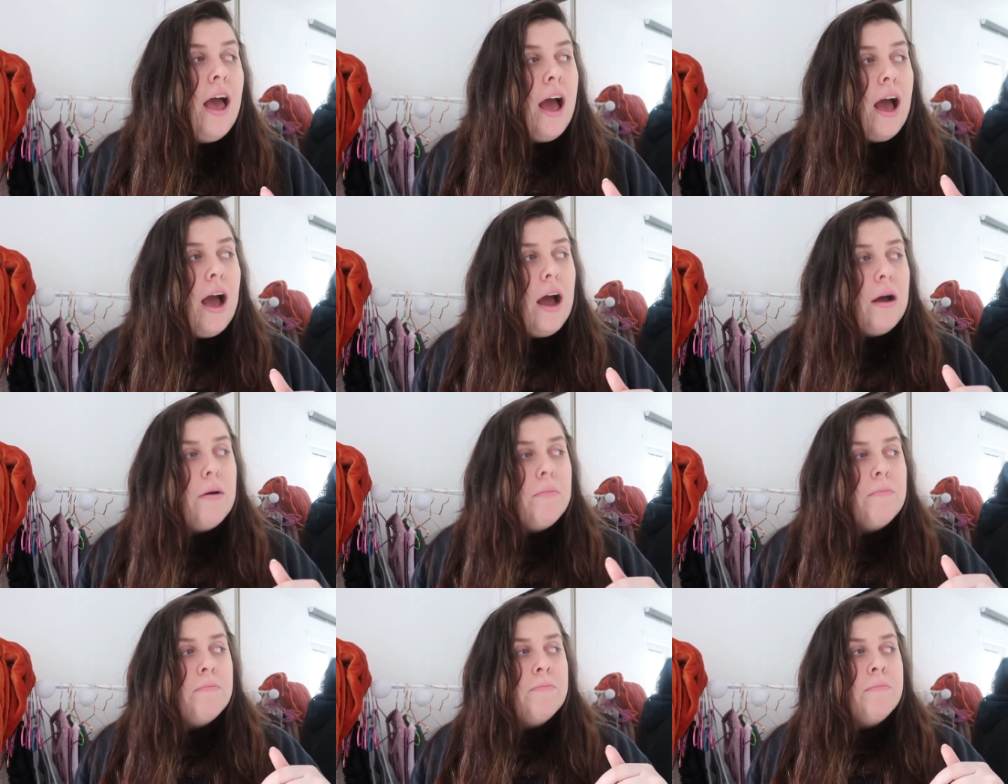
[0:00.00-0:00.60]

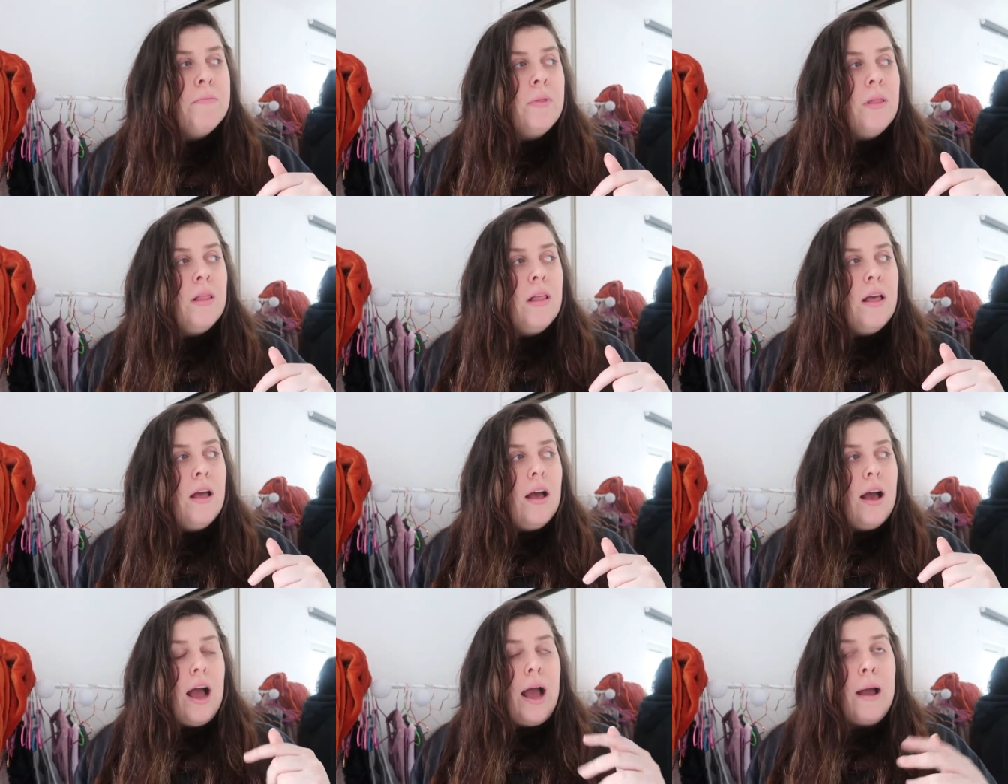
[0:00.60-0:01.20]
Um,
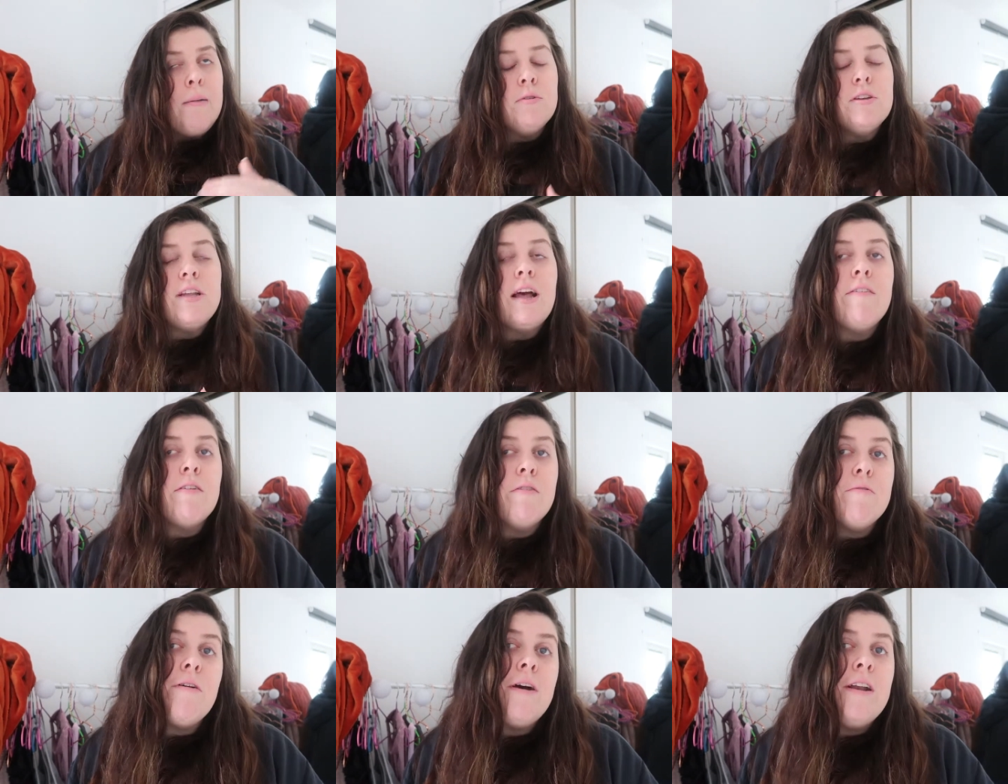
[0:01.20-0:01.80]
I'm just
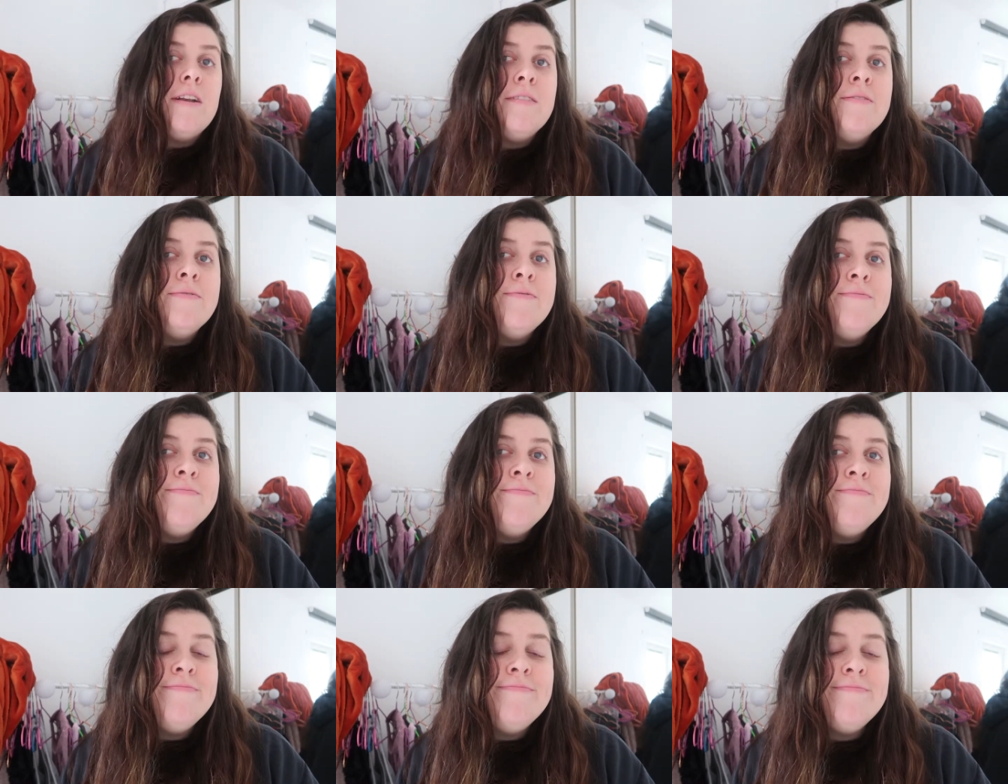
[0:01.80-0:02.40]
having fun
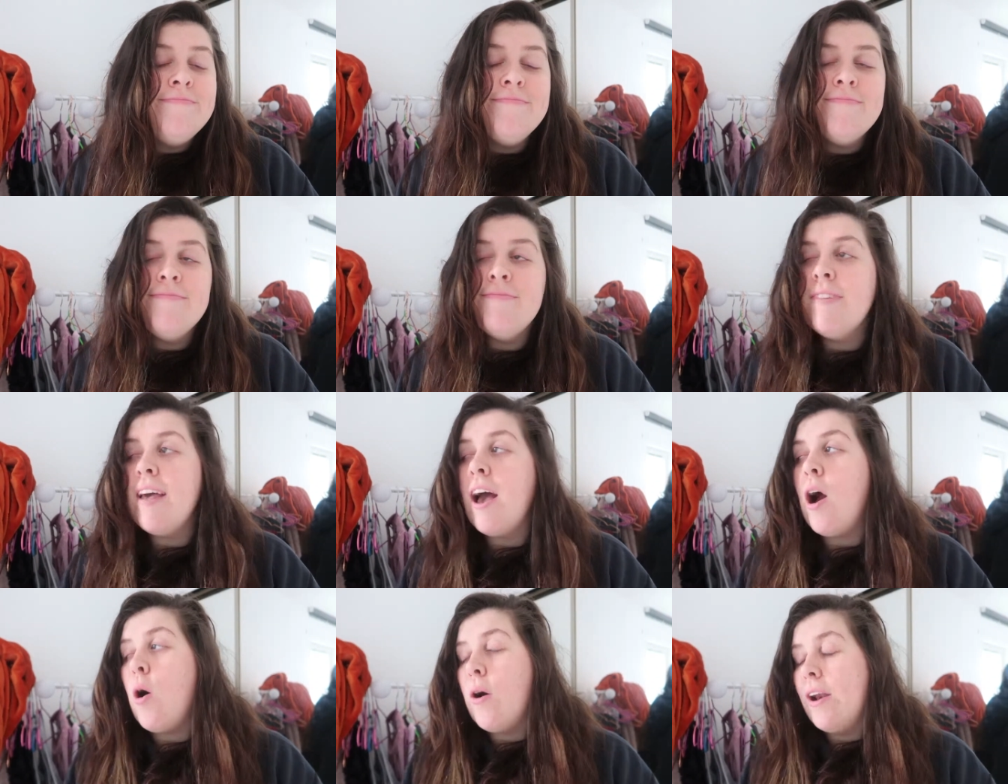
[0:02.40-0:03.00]

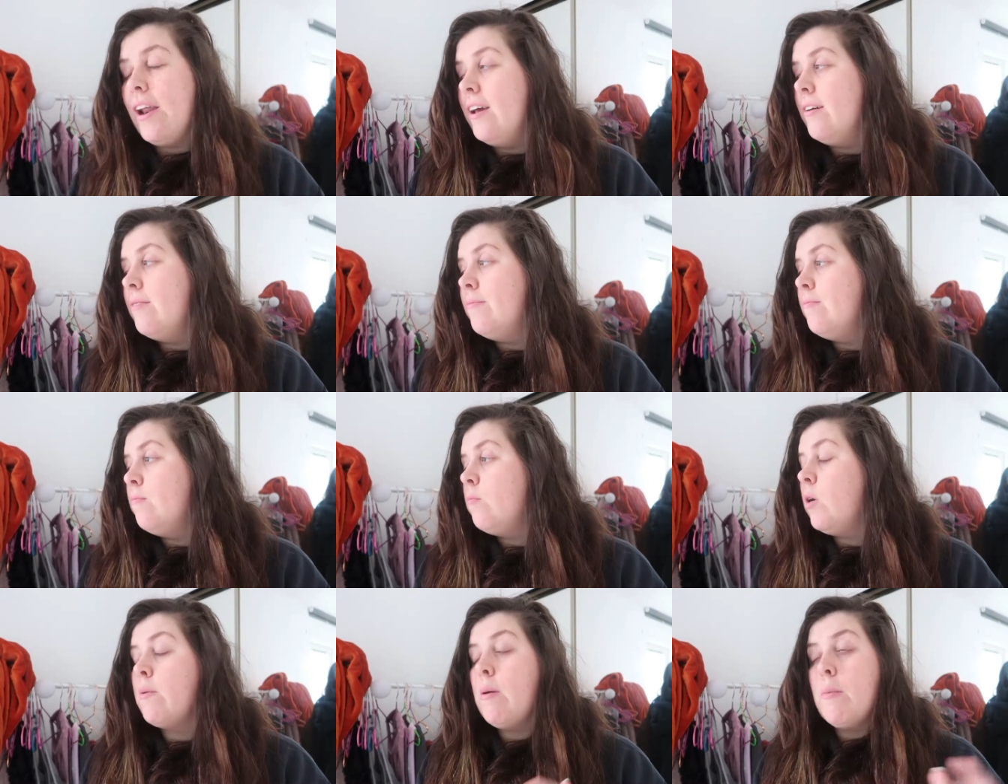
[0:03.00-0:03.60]
on it
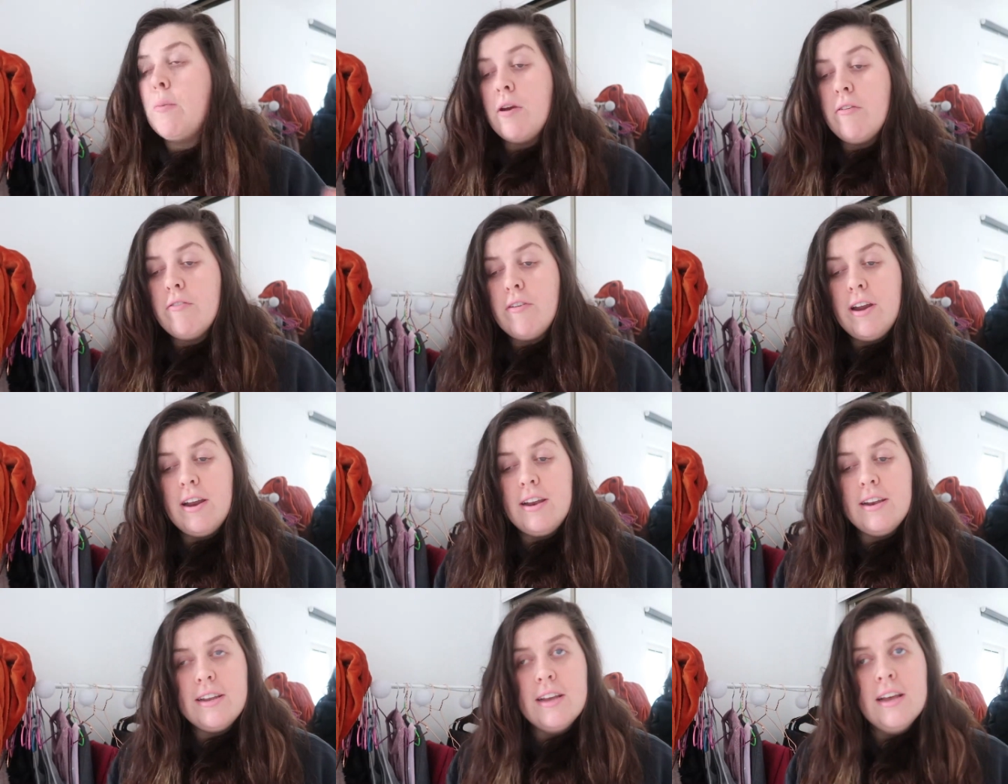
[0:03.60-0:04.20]
with my
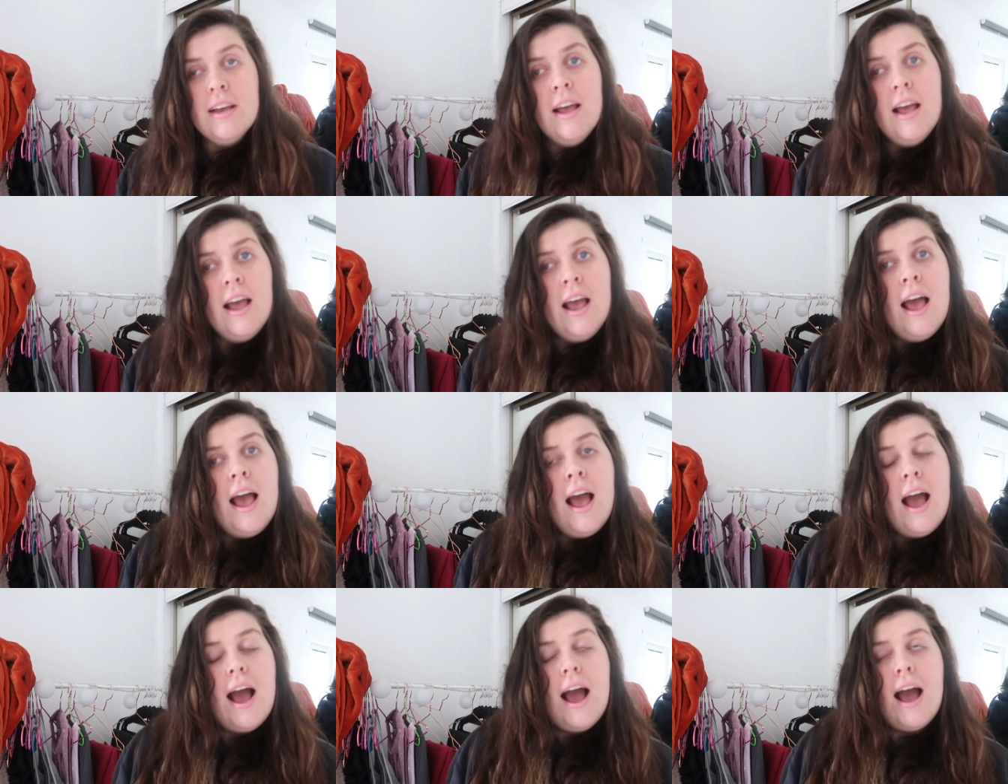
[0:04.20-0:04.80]
boyfriend.
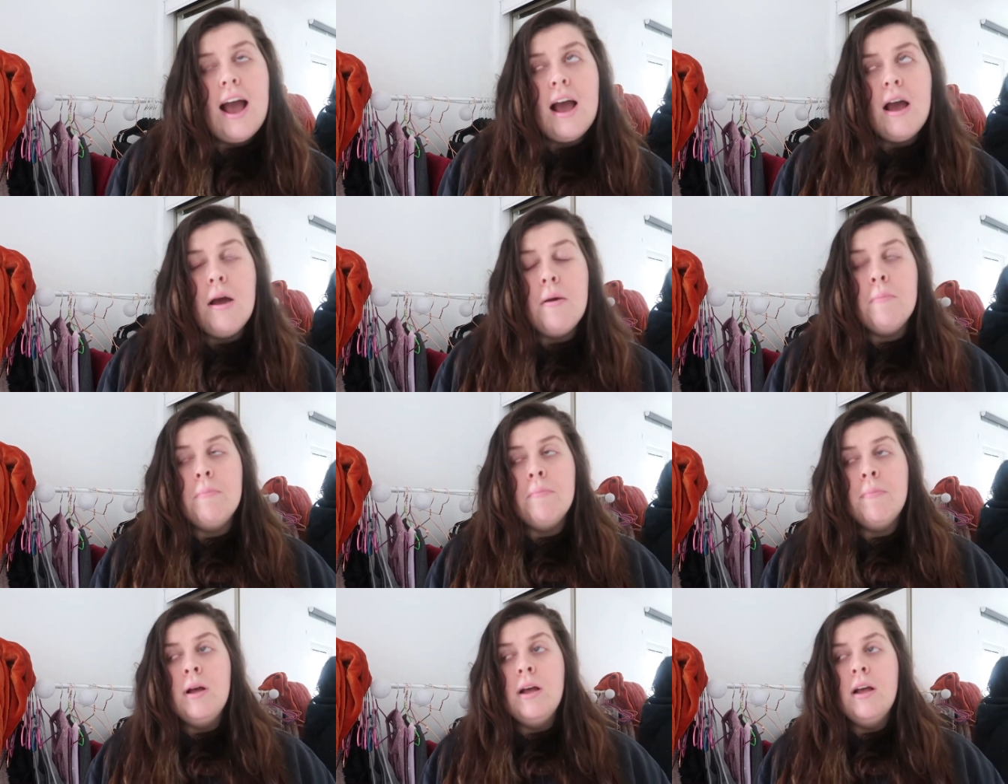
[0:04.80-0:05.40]

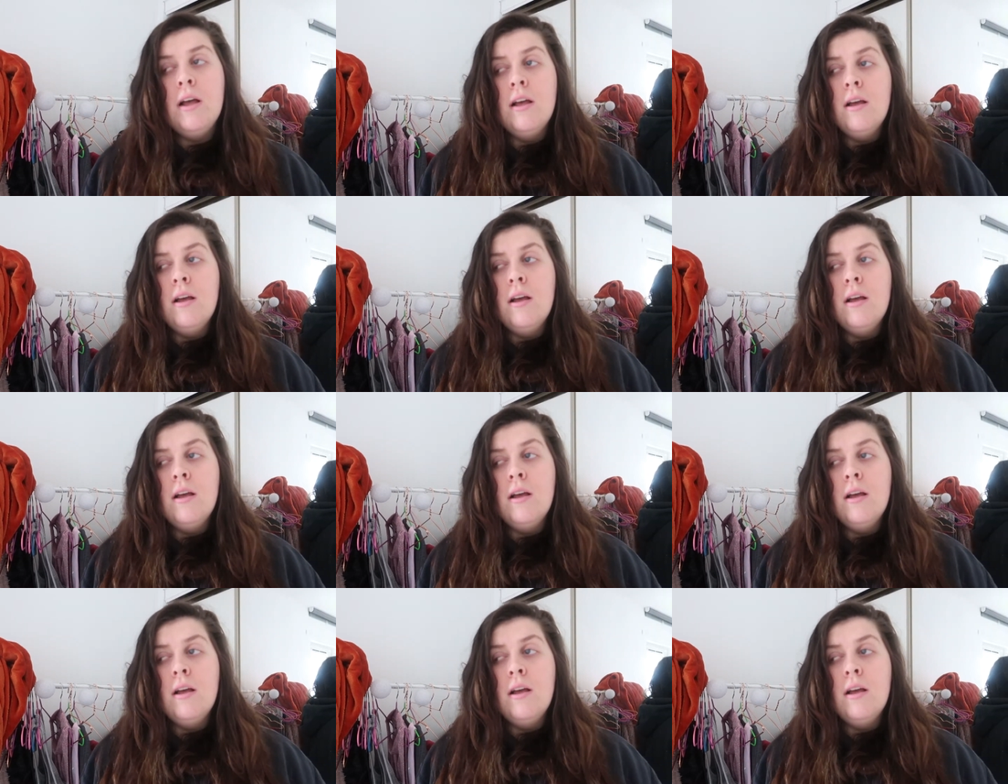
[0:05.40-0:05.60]
Um,